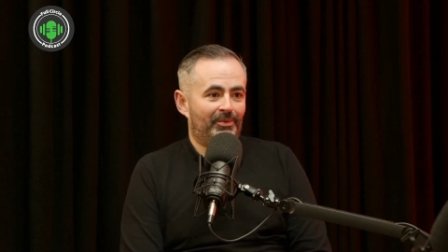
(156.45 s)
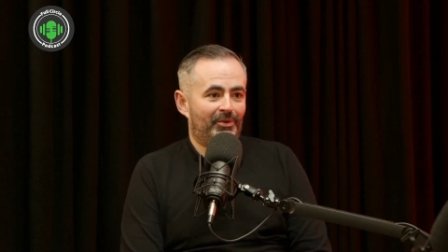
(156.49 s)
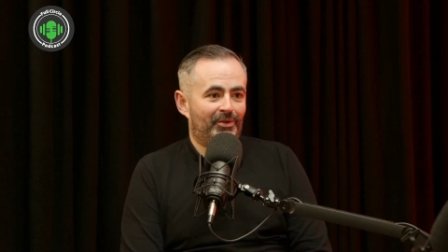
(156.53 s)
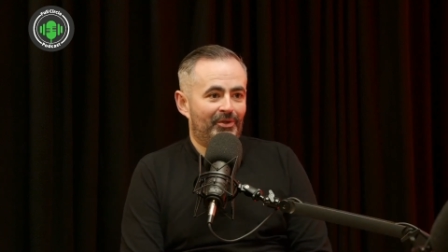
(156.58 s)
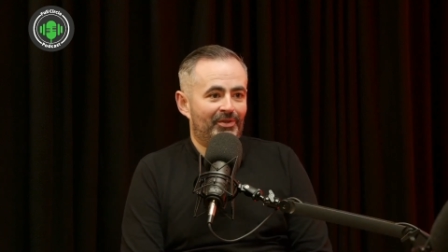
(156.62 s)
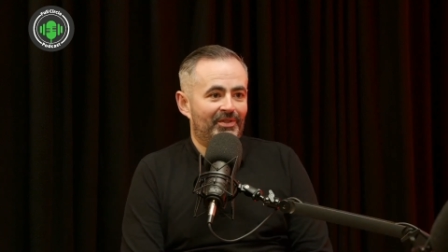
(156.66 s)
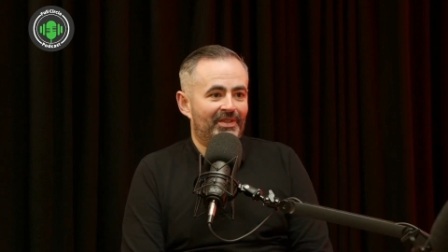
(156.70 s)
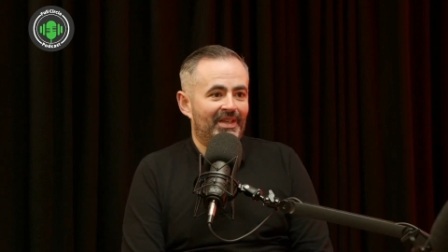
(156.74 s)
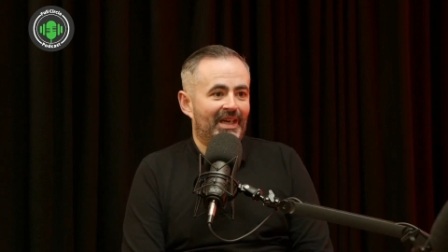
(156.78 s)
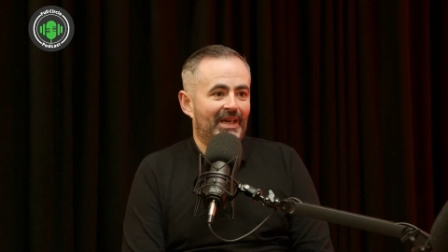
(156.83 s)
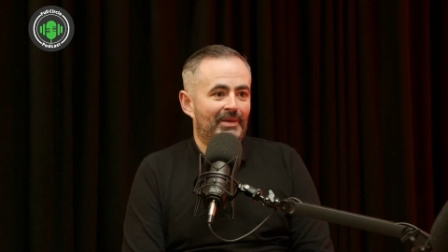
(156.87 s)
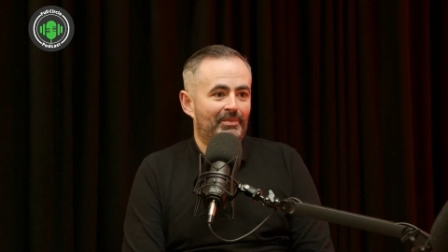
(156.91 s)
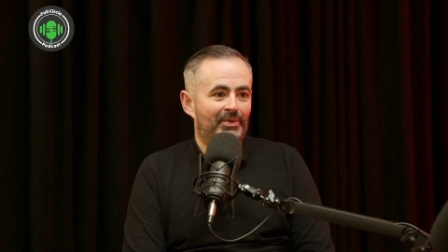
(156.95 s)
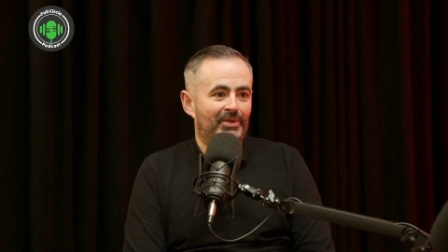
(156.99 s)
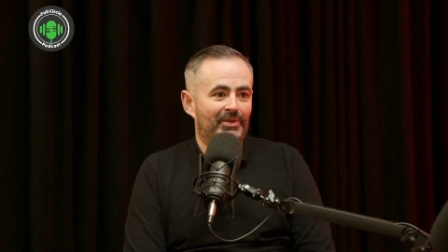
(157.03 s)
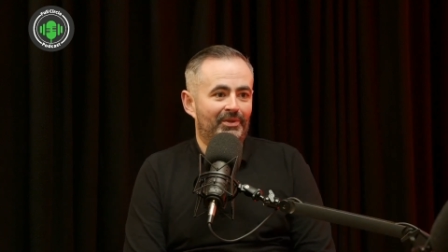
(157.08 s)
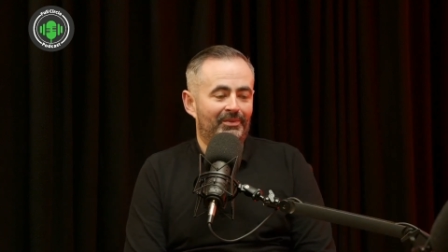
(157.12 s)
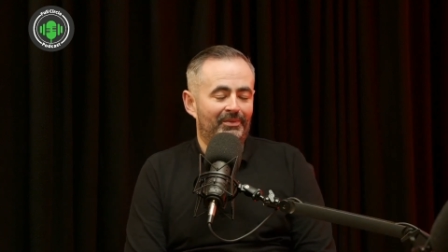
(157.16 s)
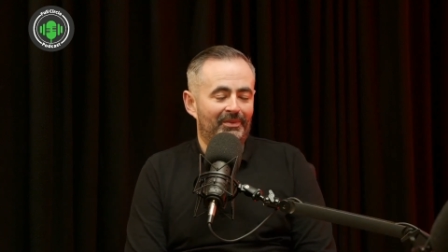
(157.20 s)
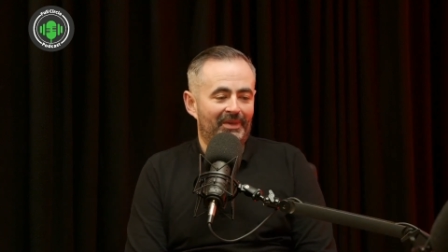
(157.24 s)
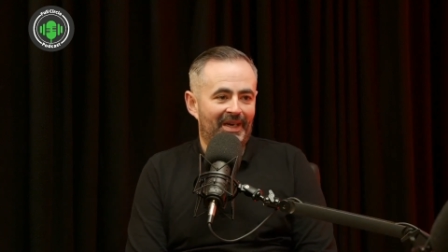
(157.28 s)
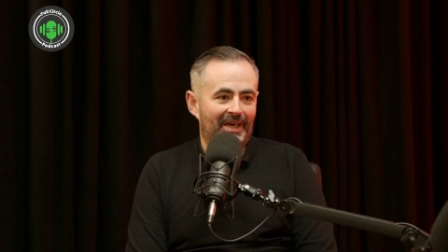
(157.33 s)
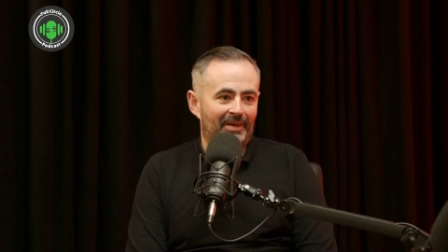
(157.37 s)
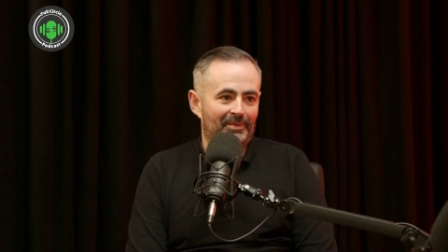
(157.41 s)
apps
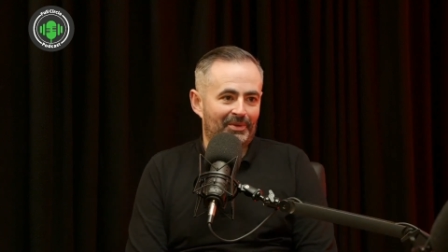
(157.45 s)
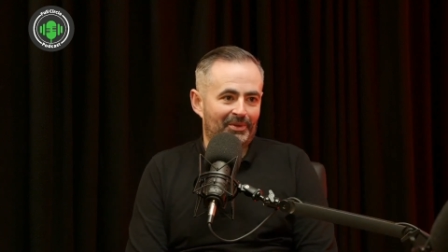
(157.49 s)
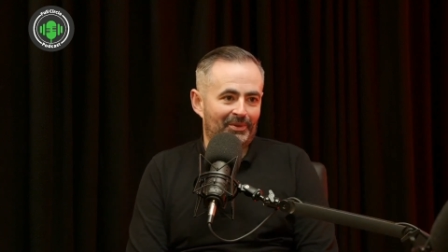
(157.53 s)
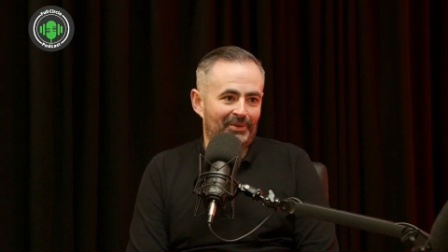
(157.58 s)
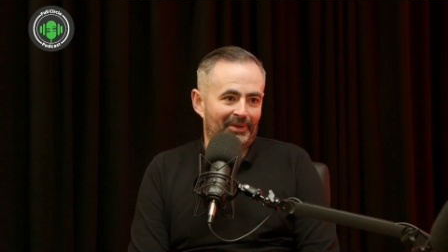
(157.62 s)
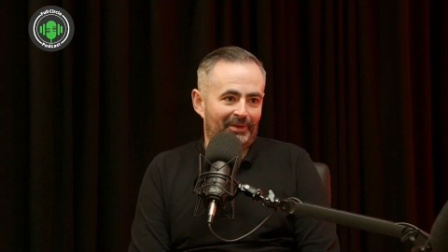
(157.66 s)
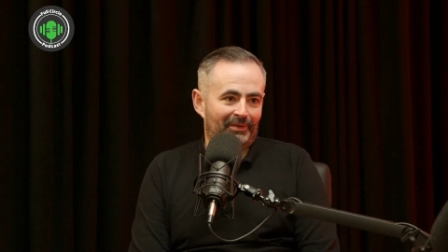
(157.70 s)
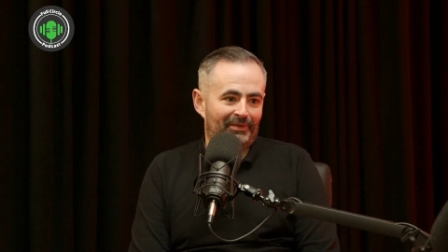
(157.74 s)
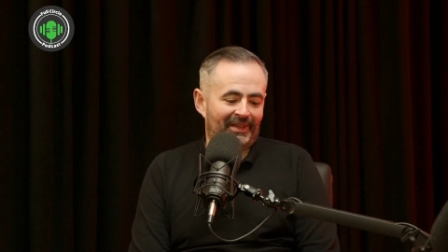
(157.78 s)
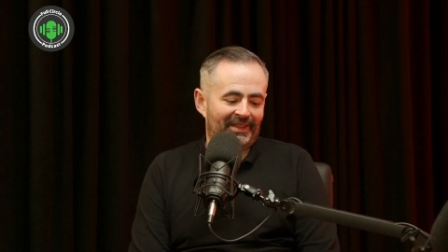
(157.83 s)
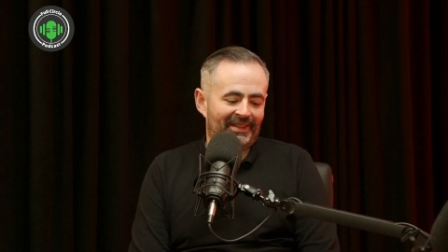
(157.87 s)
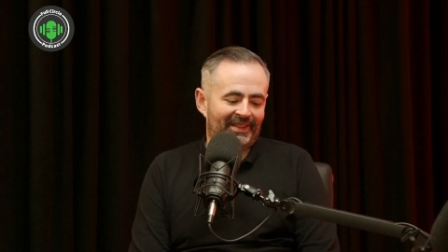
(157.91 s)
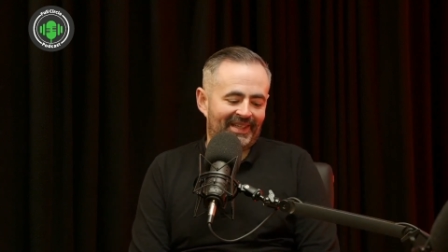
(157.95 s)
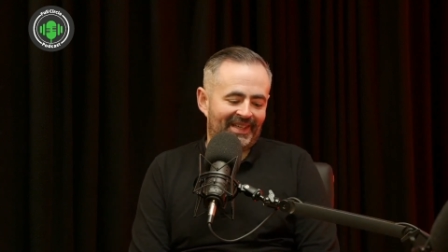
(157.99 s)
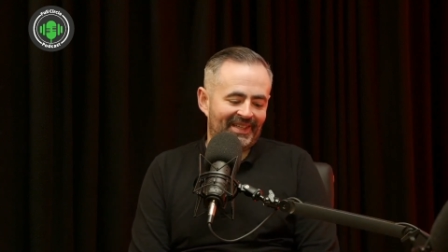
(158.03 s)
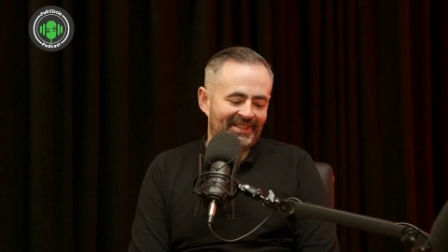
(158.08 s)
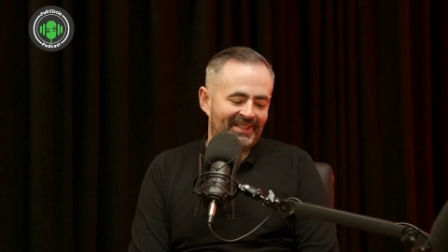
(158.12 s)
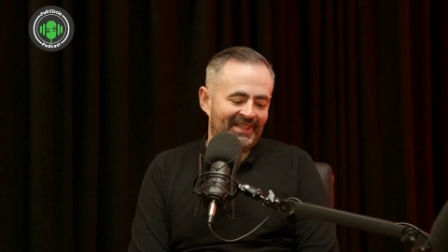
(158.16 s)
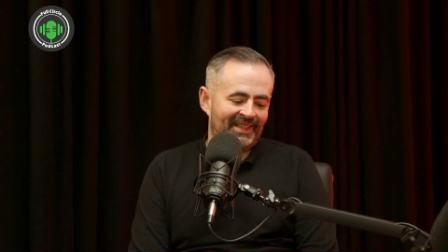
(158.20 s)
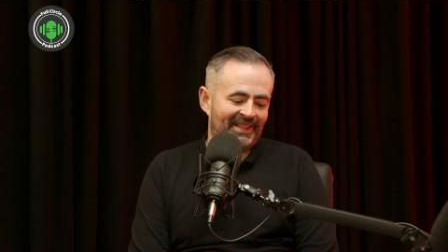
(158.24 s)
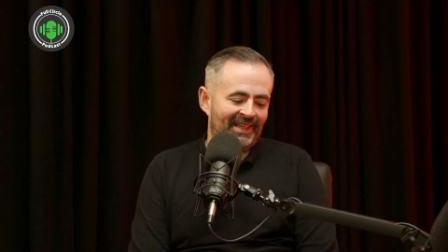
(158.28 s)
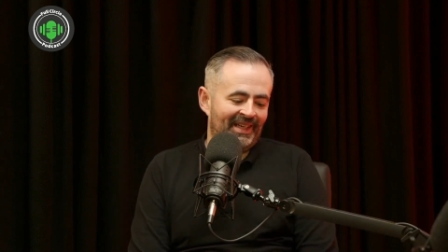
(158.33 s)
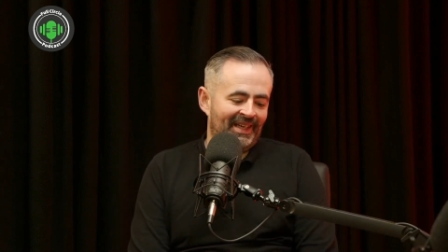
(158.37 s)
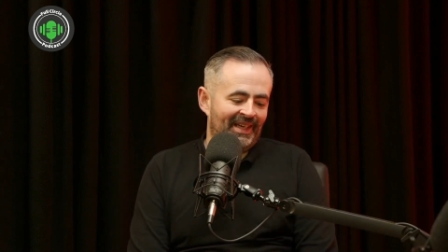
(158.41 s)
are absolutely
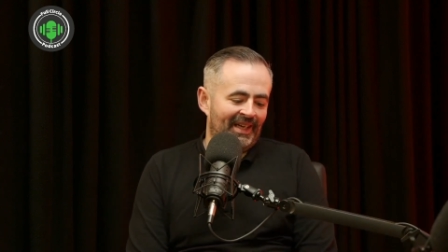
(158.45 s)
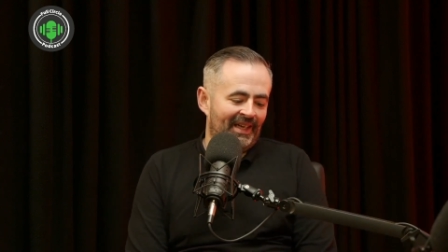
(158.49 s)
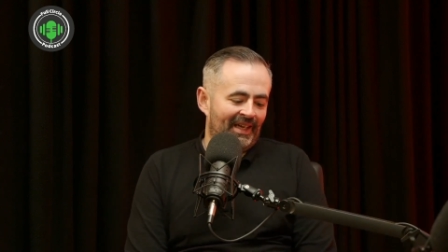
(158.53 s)
fantastic.